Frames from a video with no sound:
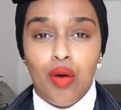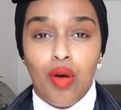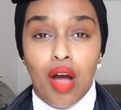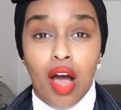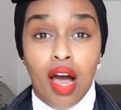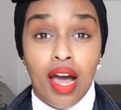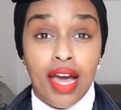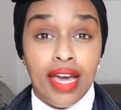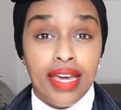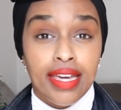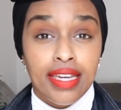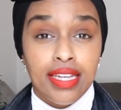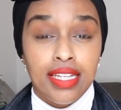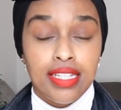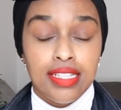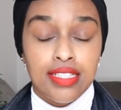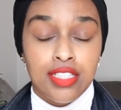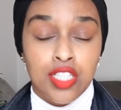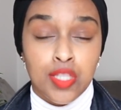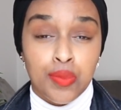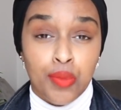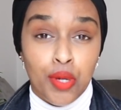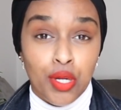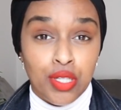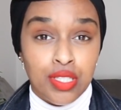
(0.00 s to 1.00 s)
I
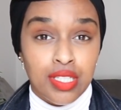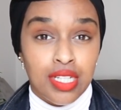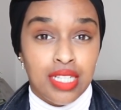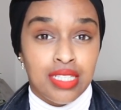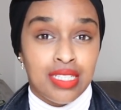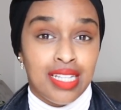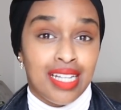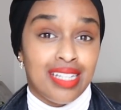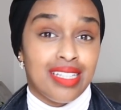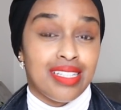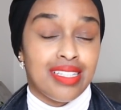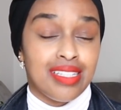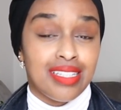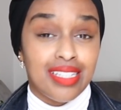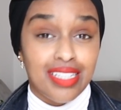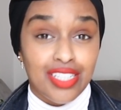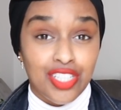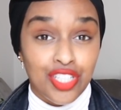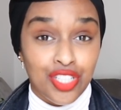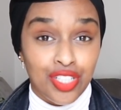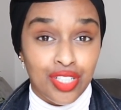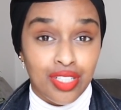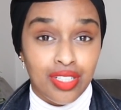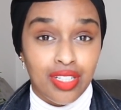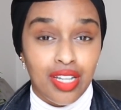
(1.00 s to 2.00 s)
spoke to a
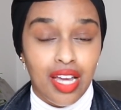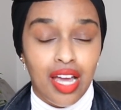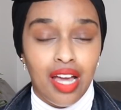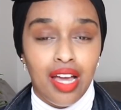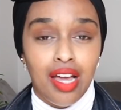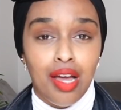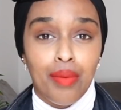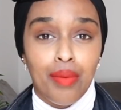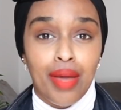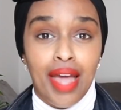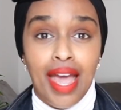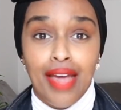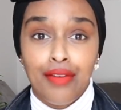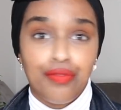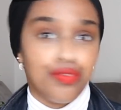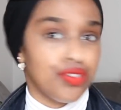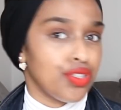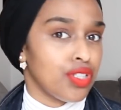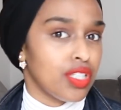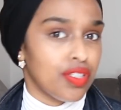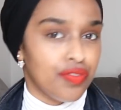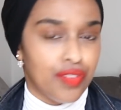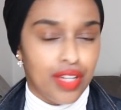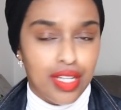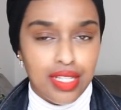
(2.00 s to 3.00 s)
statistician, every
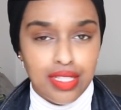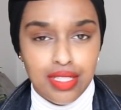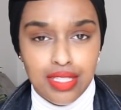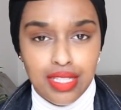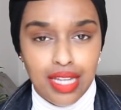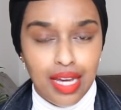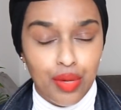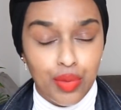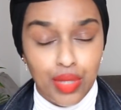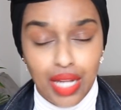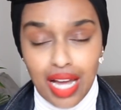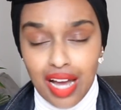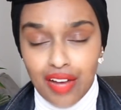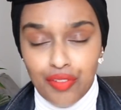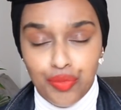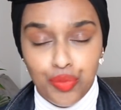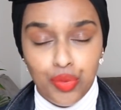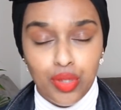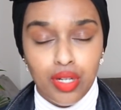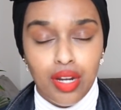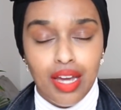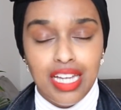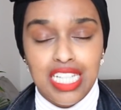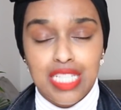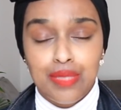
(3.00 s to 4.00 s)
university would have
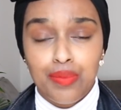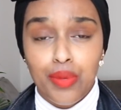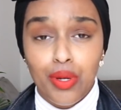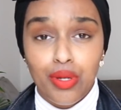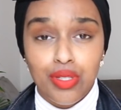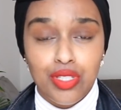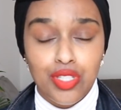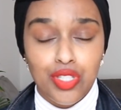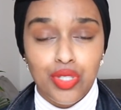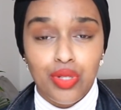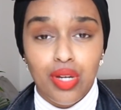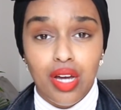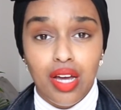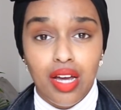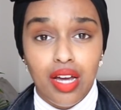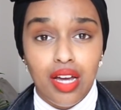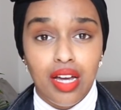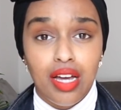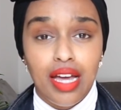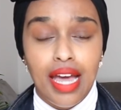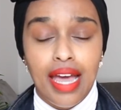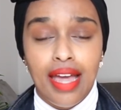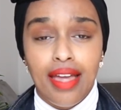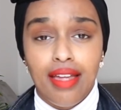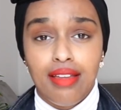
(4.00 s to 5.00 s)
one. I spoke to her
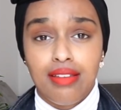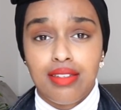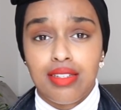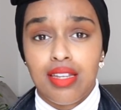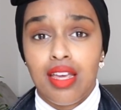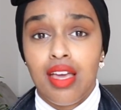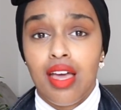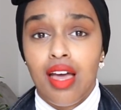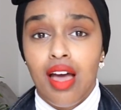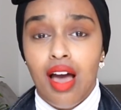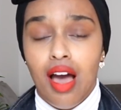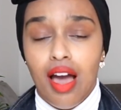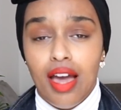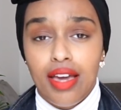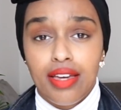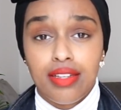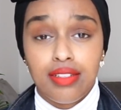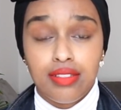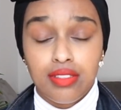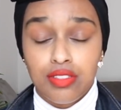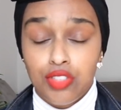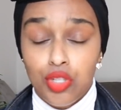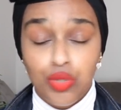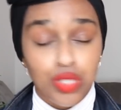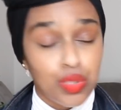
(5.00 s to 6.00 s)
and
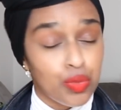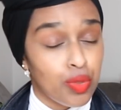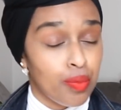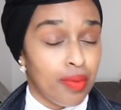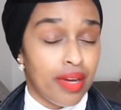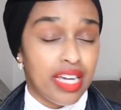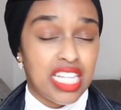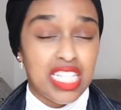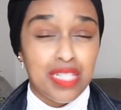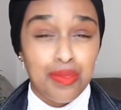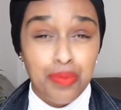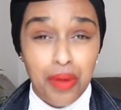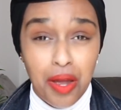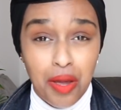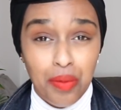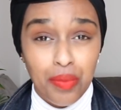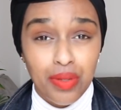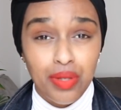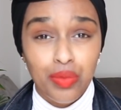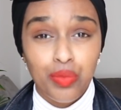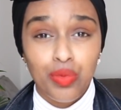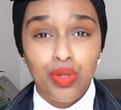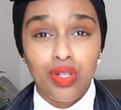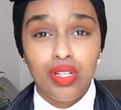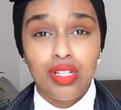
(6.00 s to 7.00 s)
I told her what my
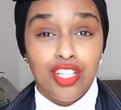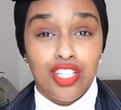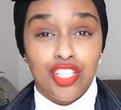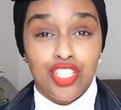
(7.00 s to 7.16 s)
experiment was.